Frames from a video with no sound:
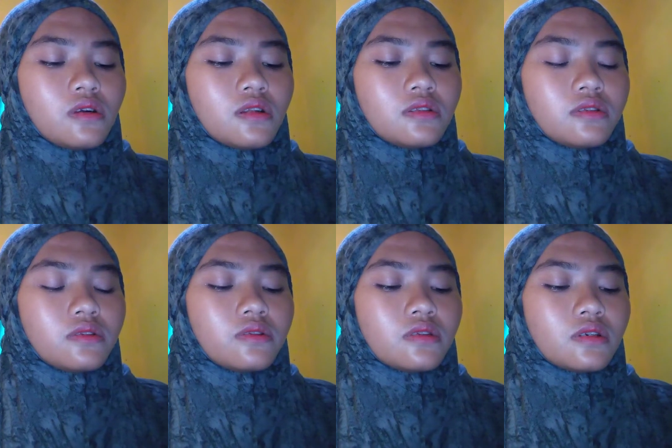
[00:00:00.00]
to all
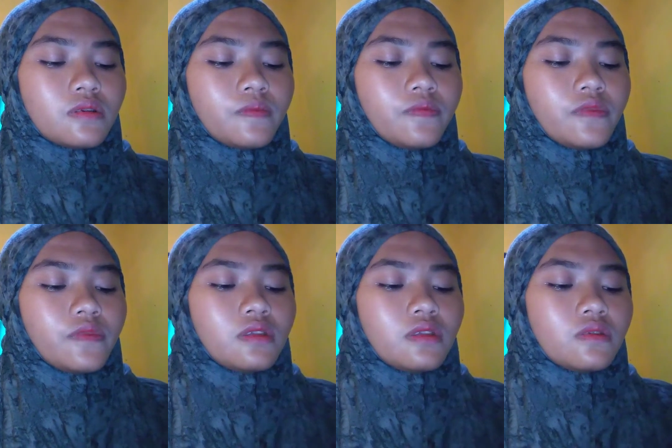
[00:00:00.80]
users.
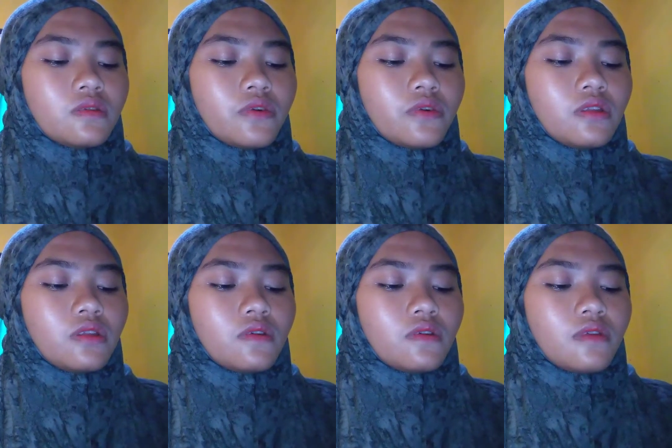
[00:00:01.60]
This
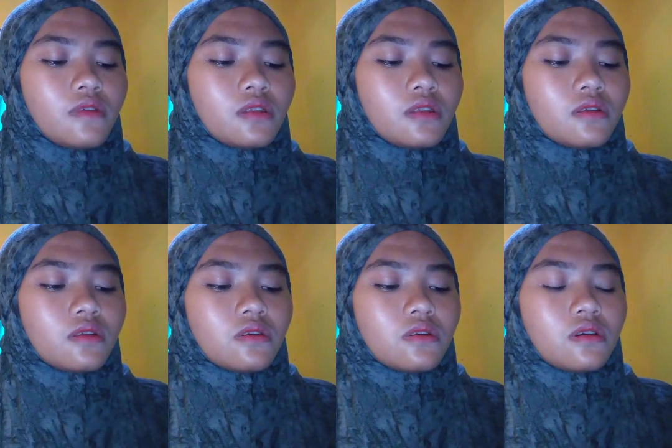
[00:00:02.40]
mode of
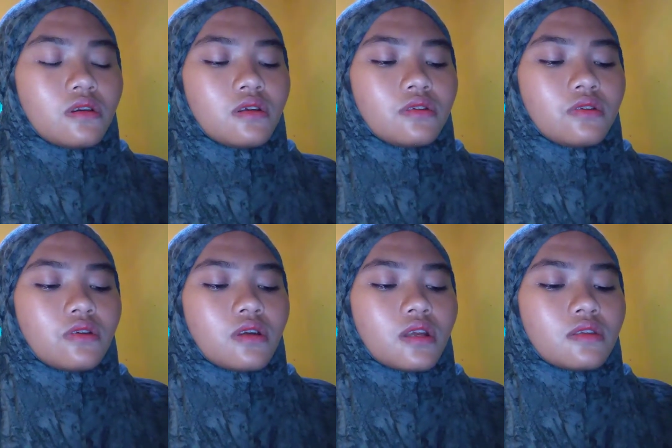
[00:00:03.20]
data
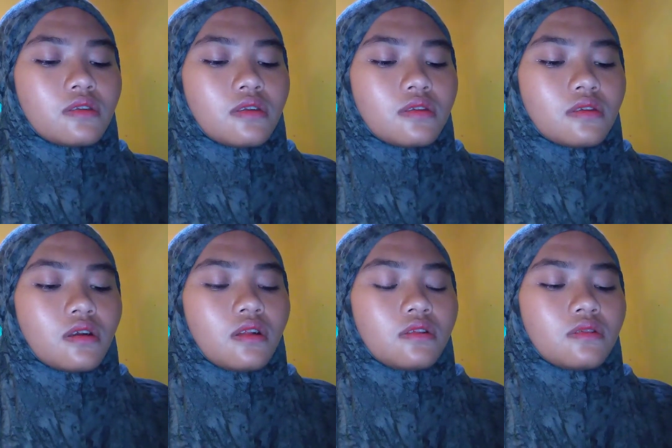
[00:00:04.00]
storage is
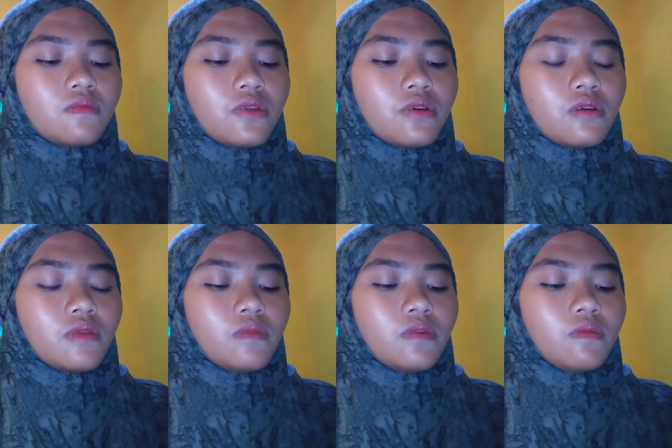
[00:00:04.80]
also
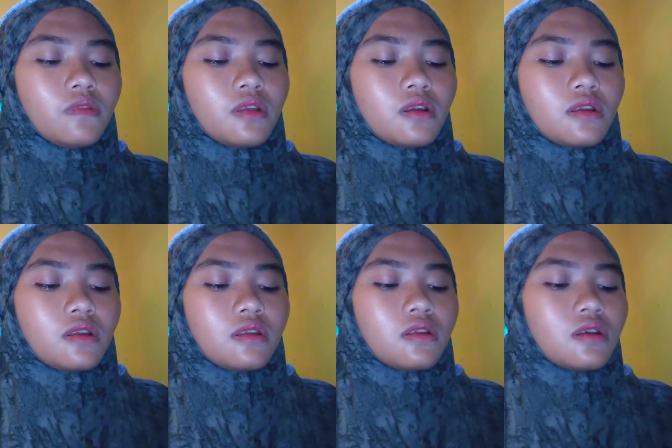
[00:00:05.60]
becoming popular
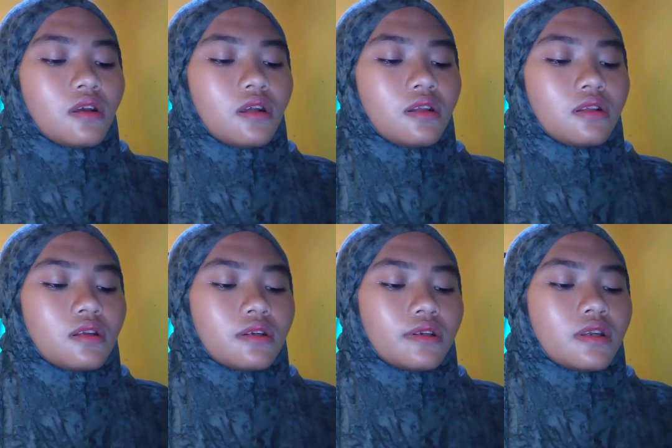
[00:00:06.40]
in the
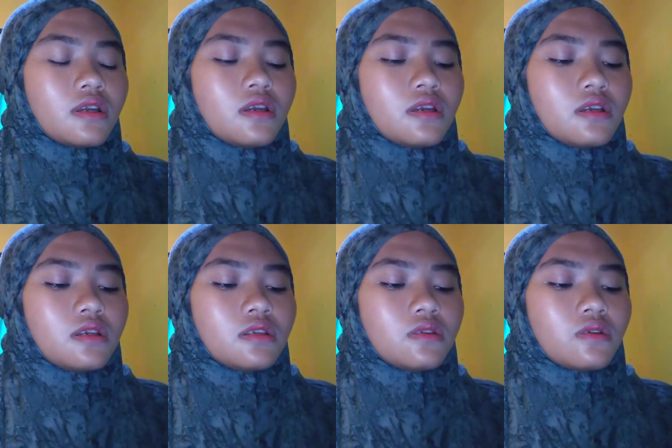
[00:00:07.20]
healthcare,
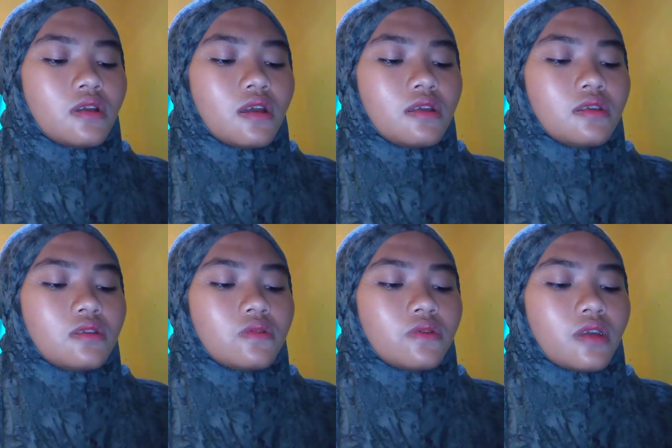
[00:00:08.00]

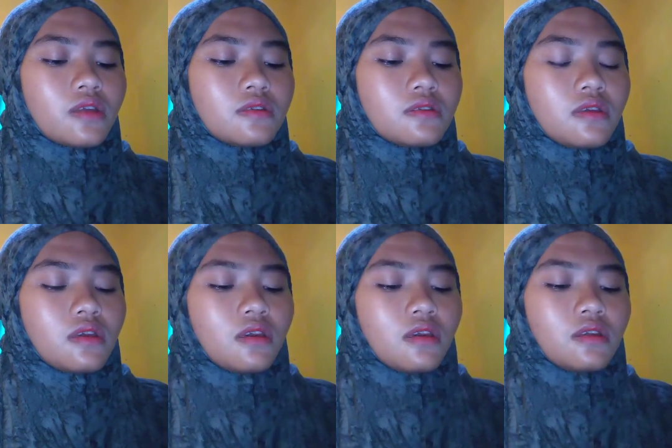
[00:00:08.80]
insurance,
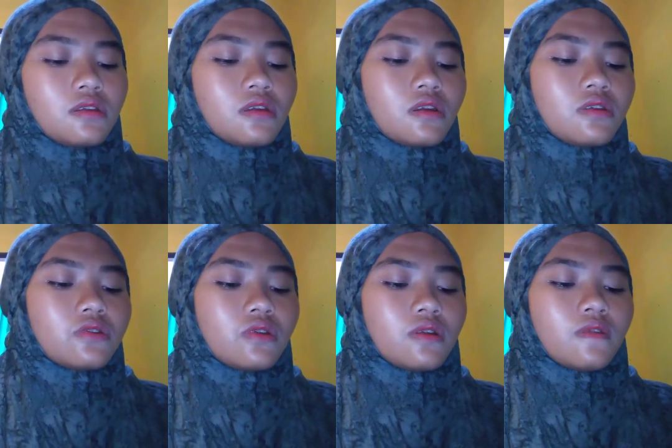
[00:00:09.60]
and
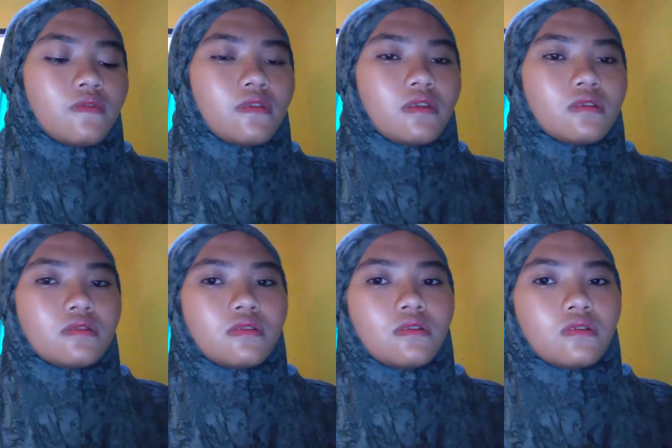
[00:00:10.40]
traditional
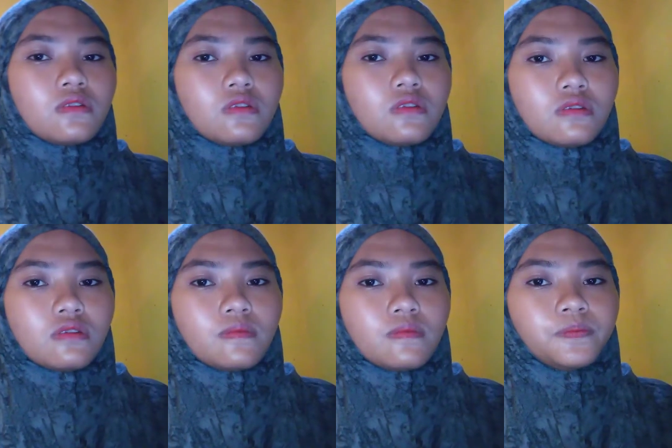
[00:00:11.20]
finance
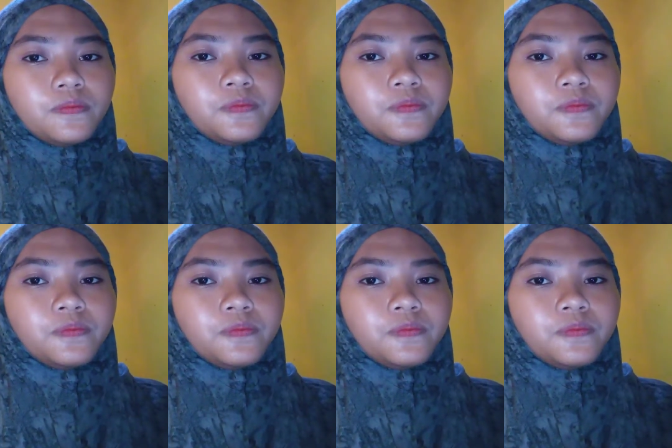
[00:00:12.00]
industries.